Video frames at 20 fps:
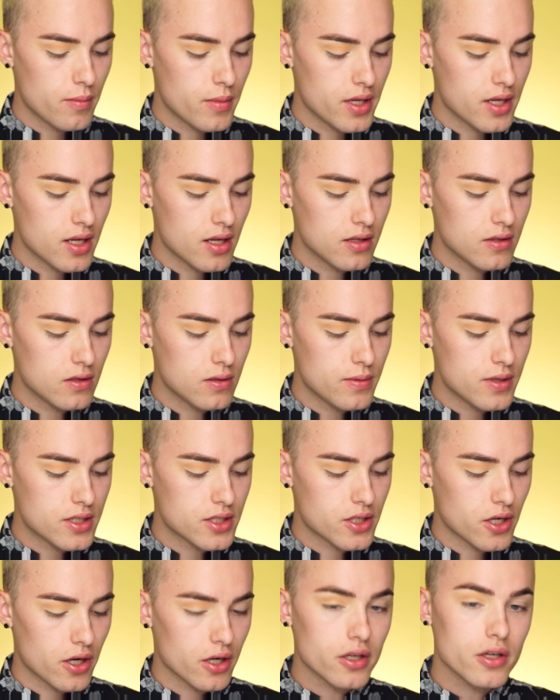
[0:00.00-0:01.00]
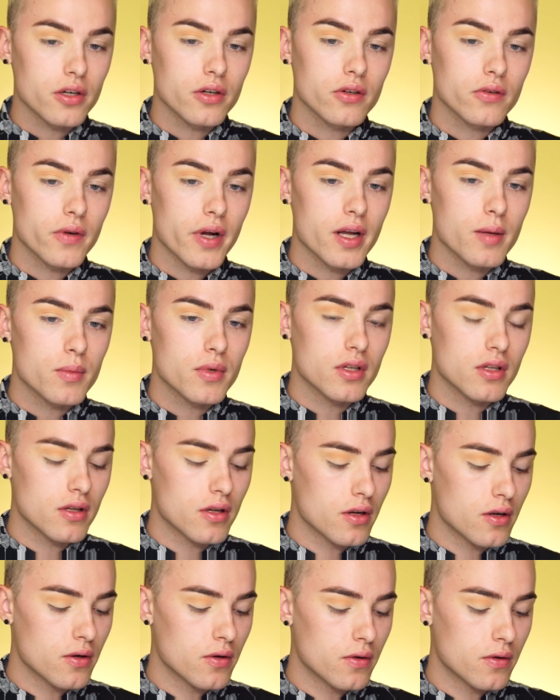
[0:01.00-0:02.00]
Make it a little bit darker right
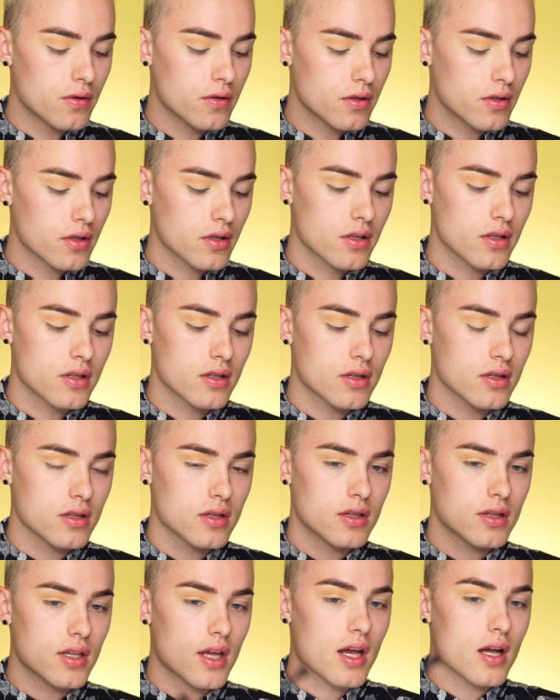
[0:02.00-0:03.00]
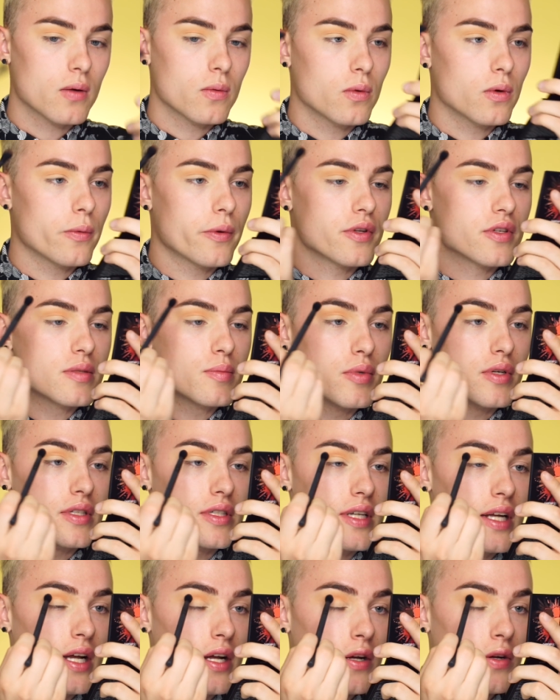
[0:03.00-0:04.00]
below that where we just
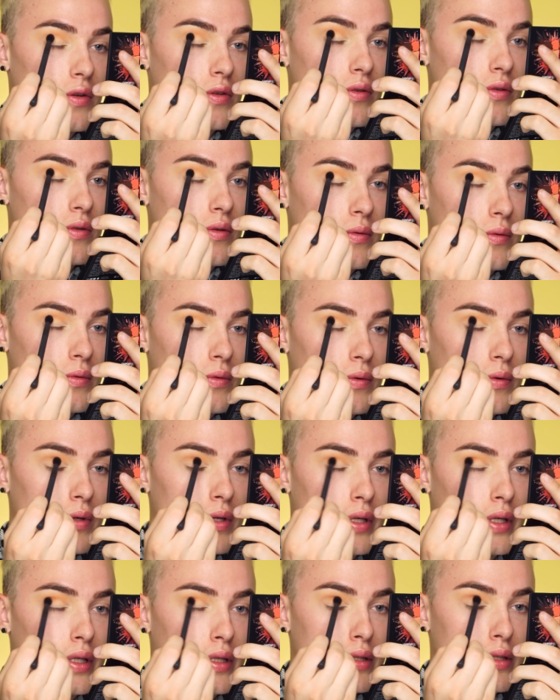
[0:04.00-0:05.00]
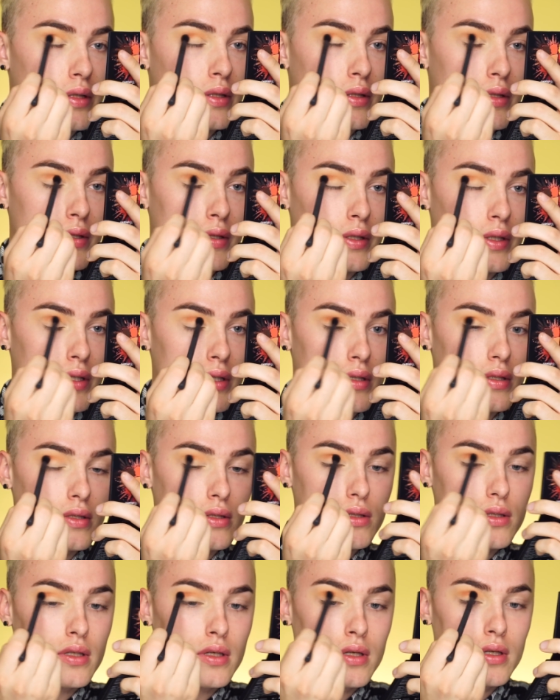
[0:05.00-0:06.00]
put down, right into the
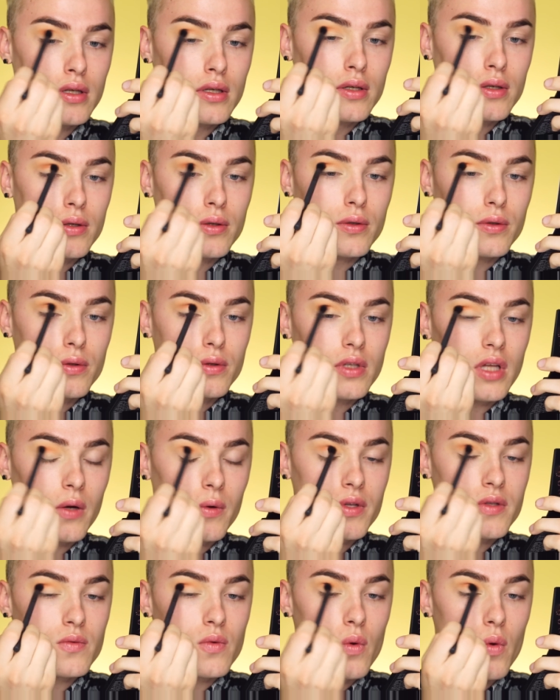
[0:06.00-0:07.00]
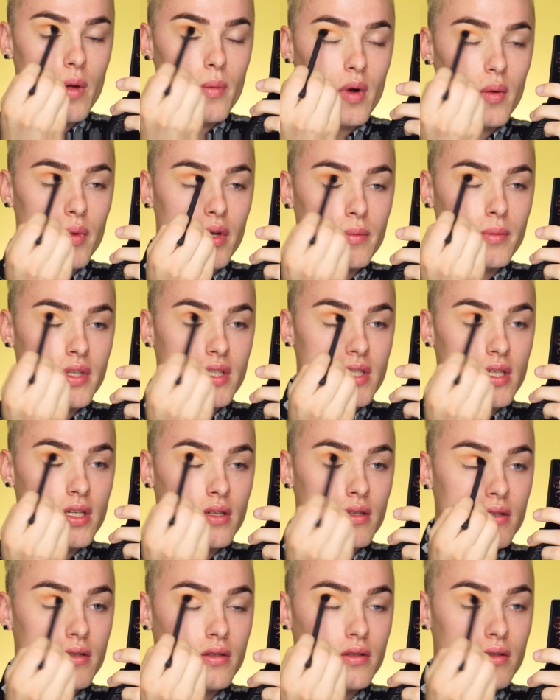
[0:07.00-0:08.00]
crease. Ooh, that one's way more
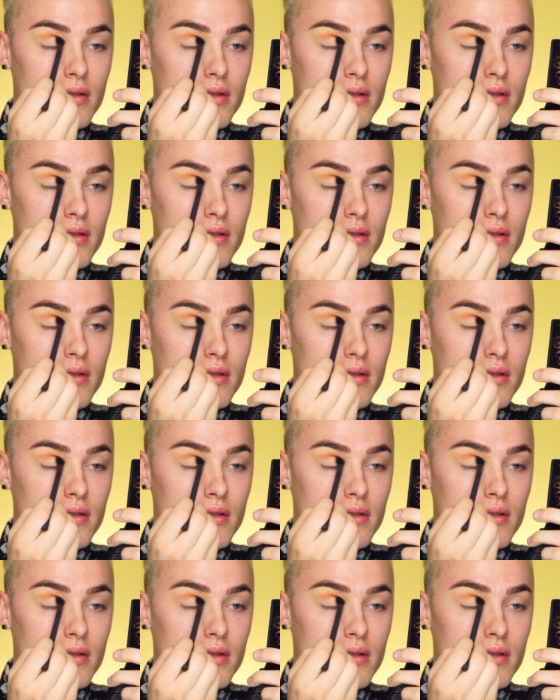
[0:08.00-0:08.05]
pigmented.